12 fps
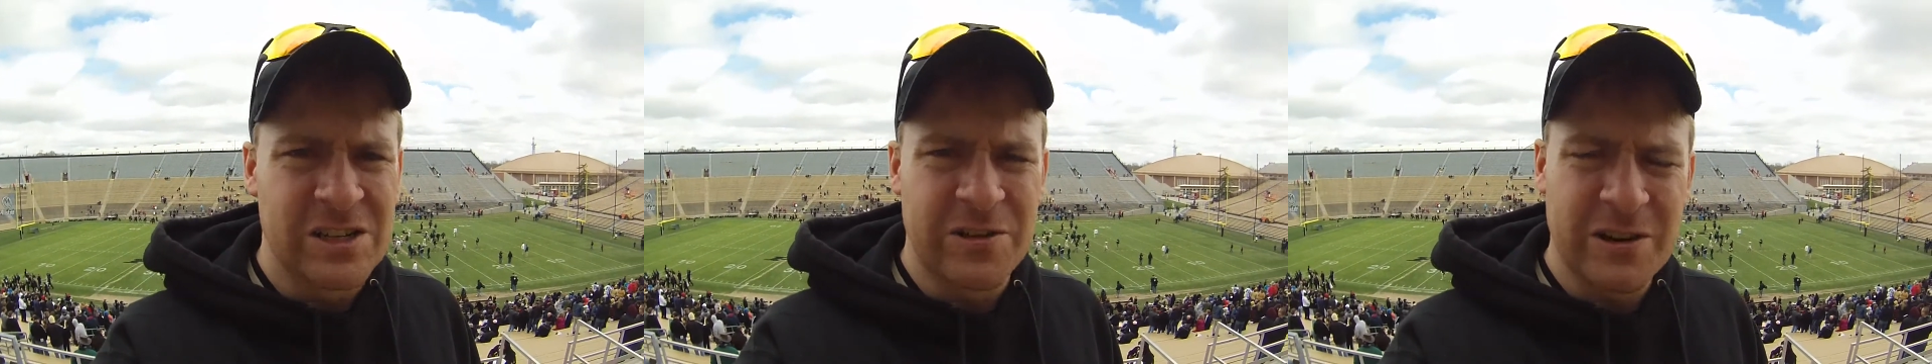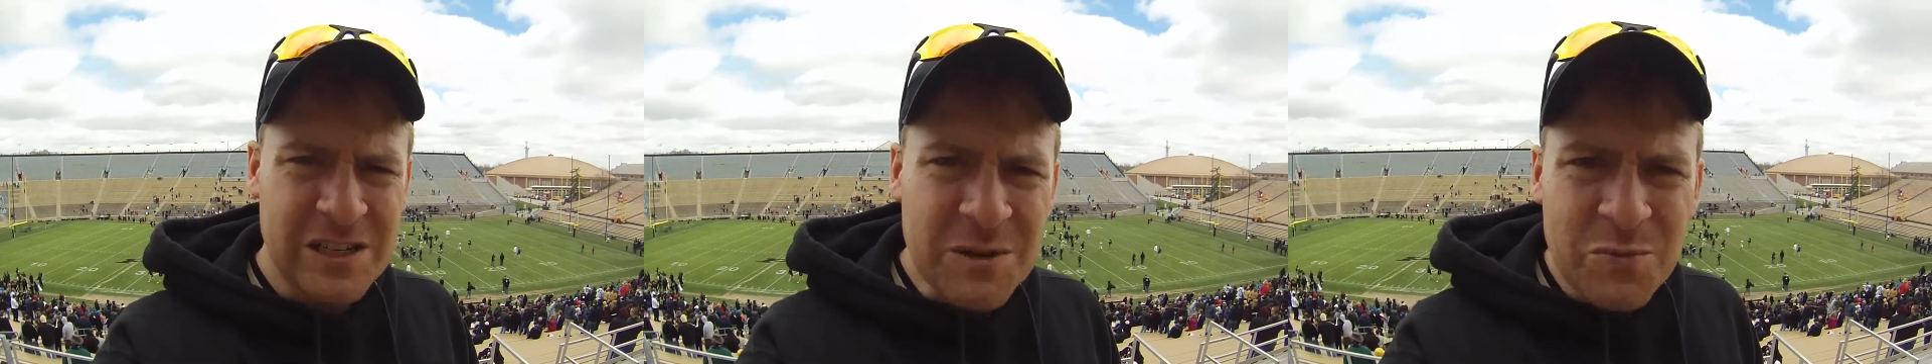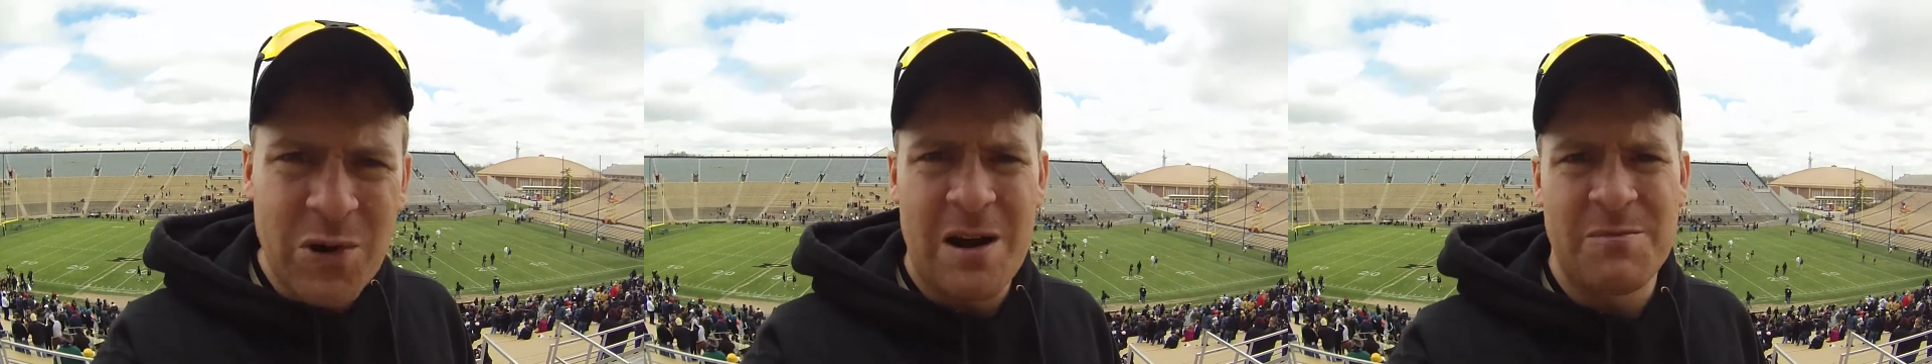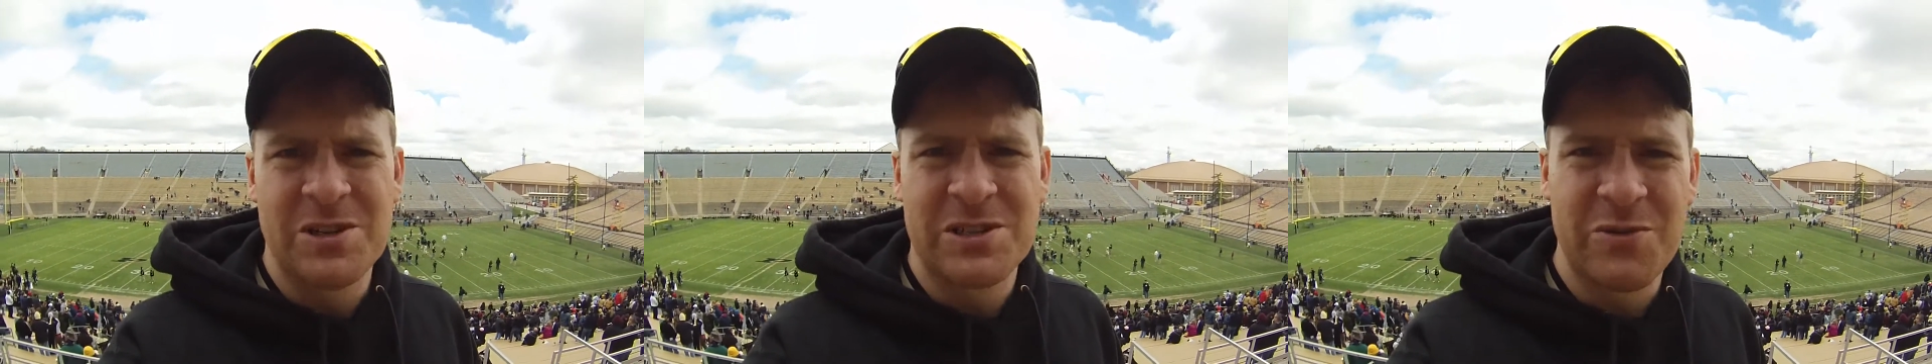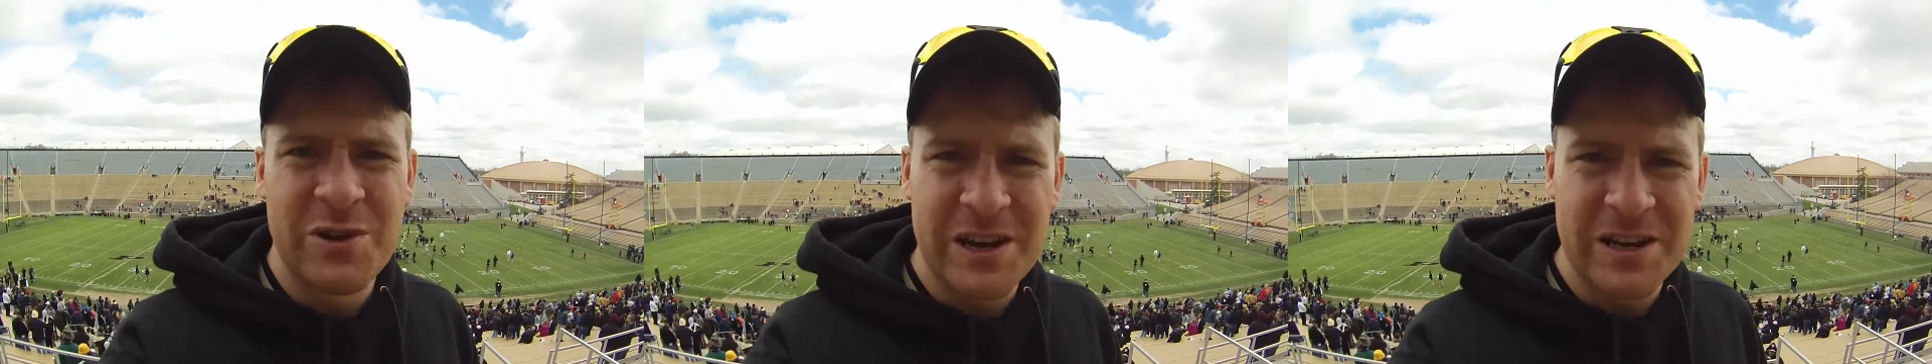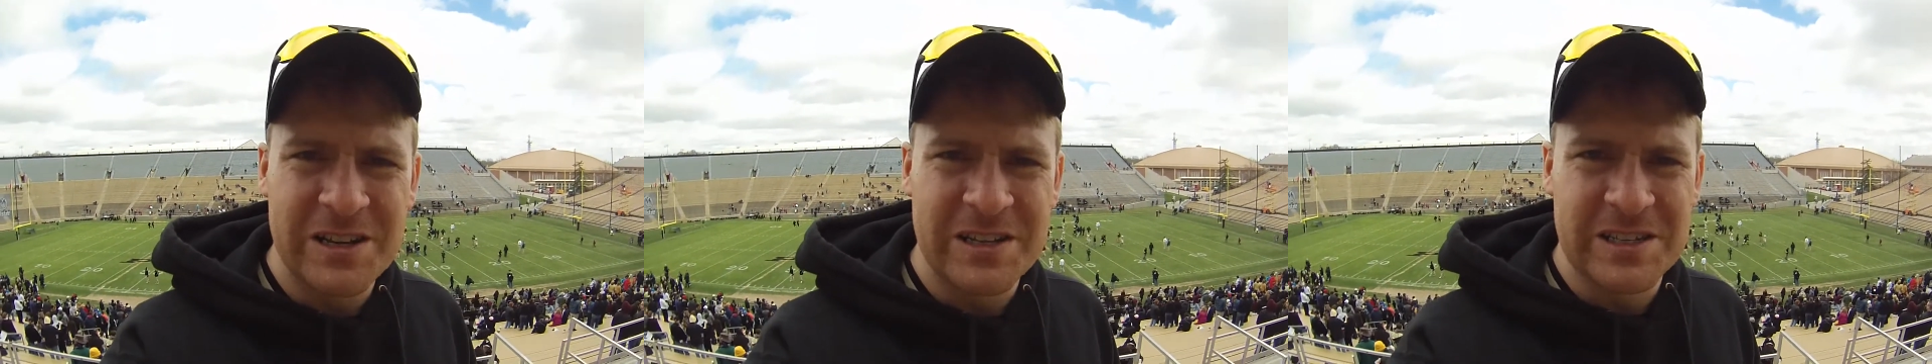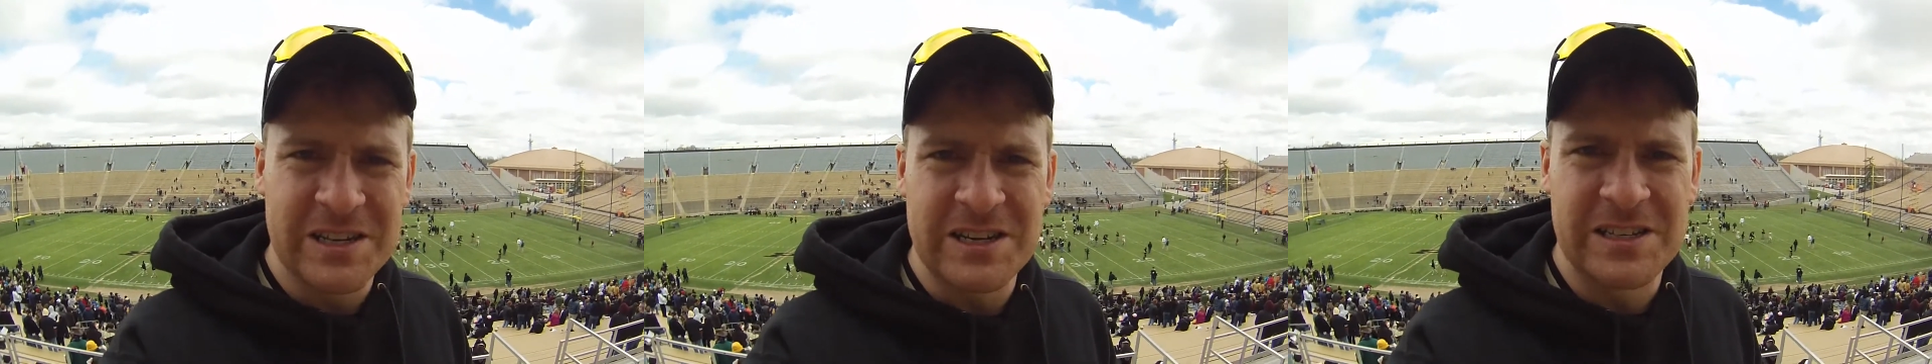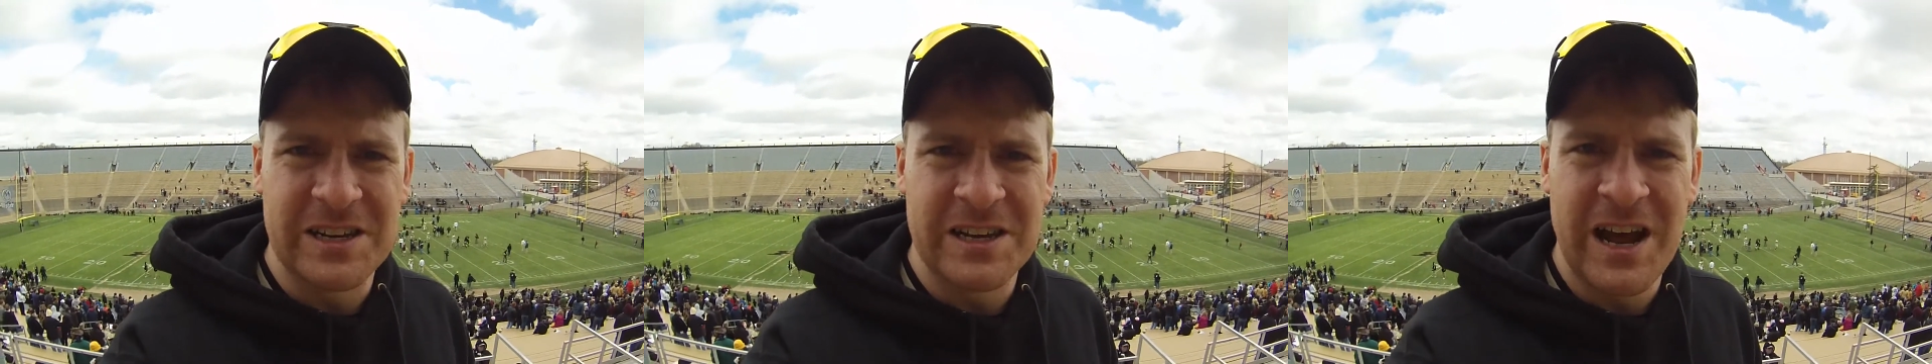So there is some promise going into the
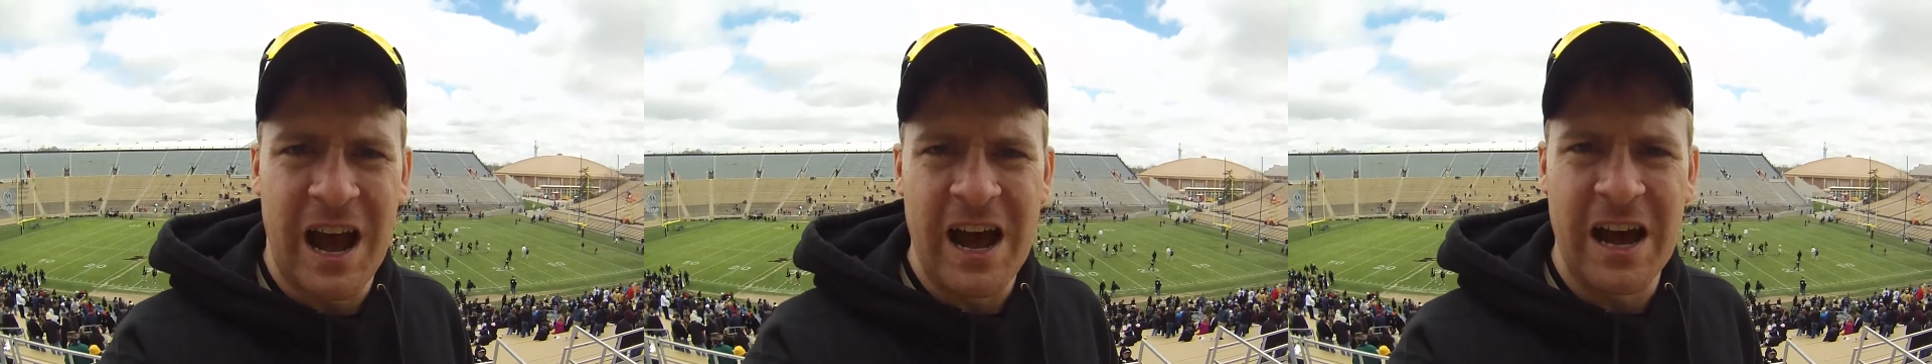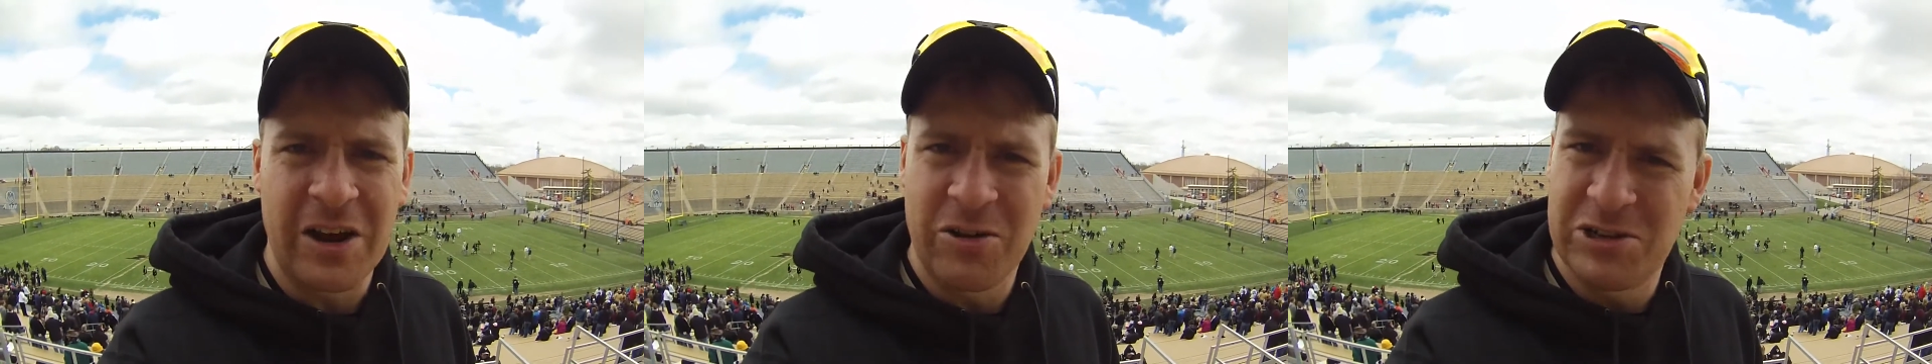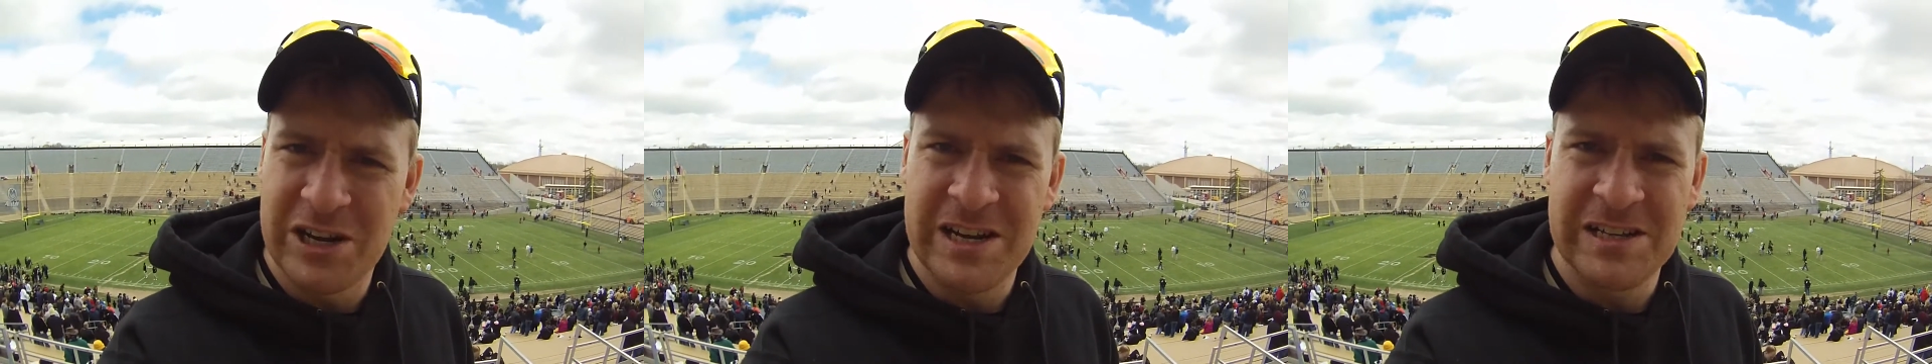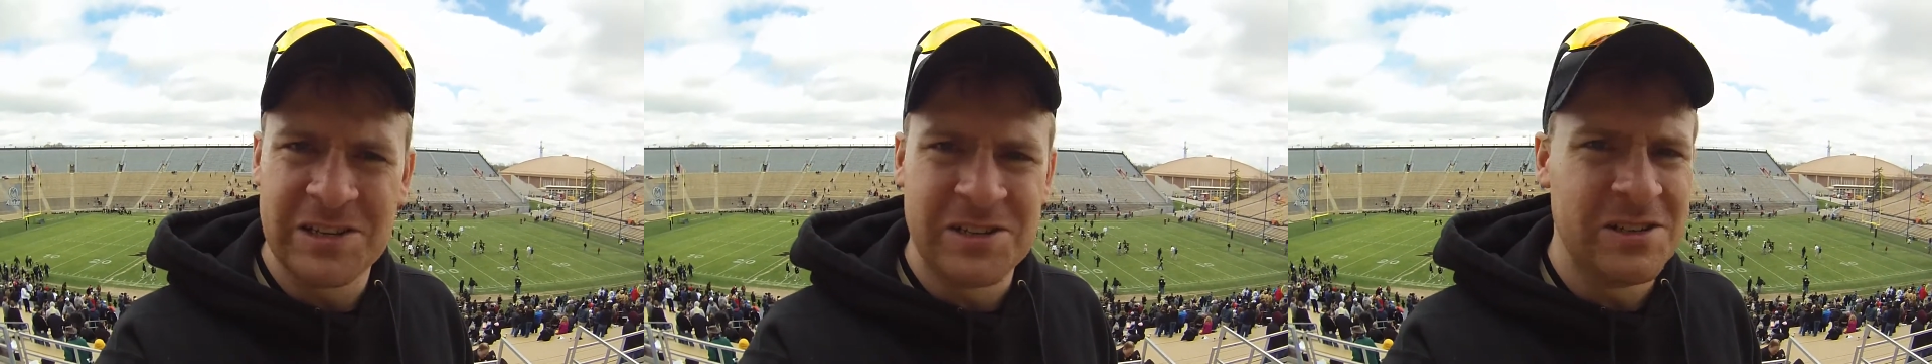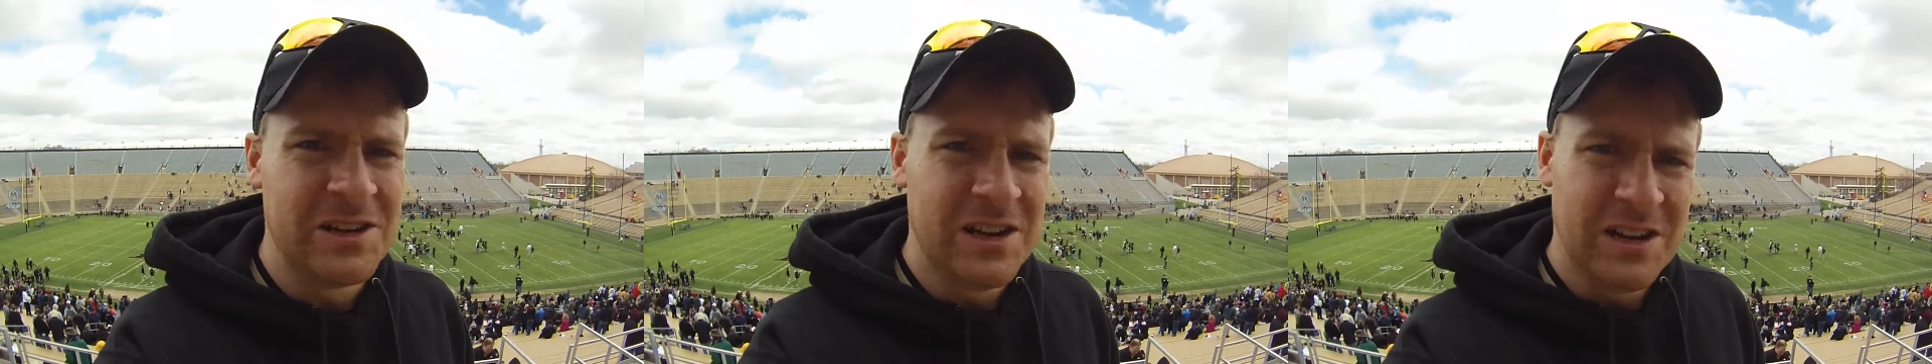season. Uh, Coach Hazell